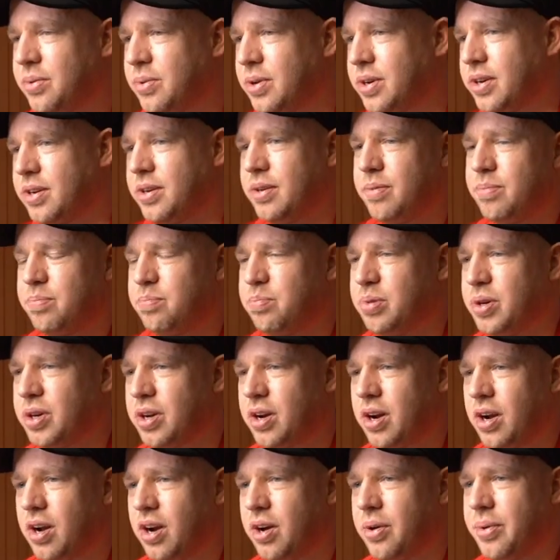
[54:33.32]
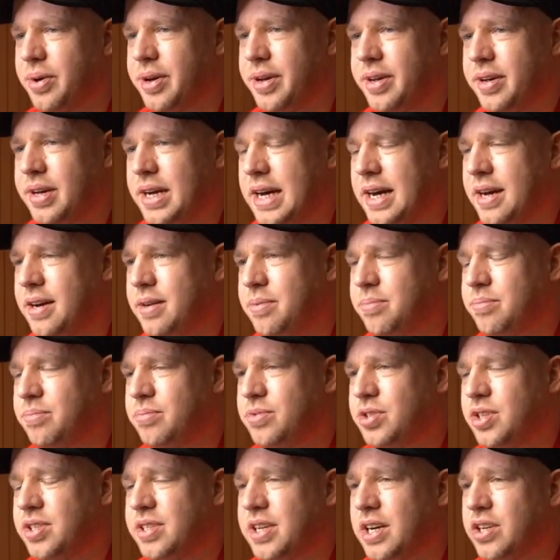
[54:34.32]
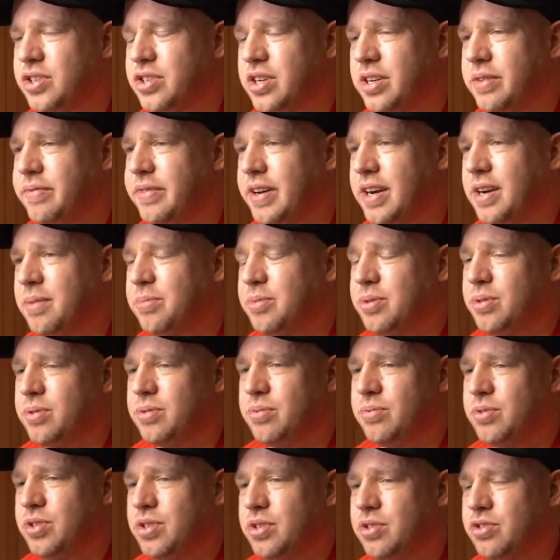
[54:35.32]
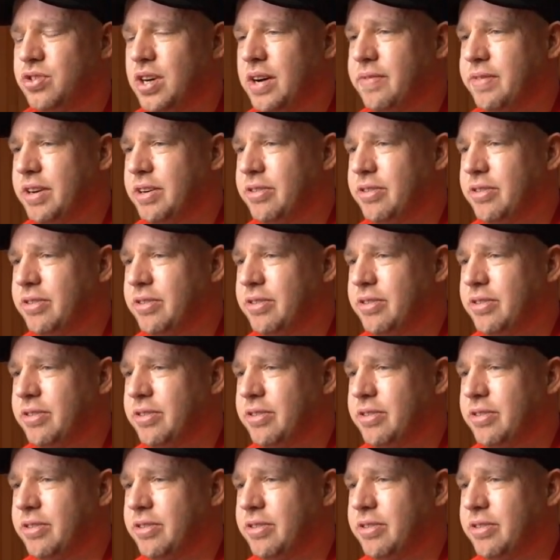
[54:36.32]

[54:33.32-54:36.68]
want to book Chloe, she's actually available. She's traveling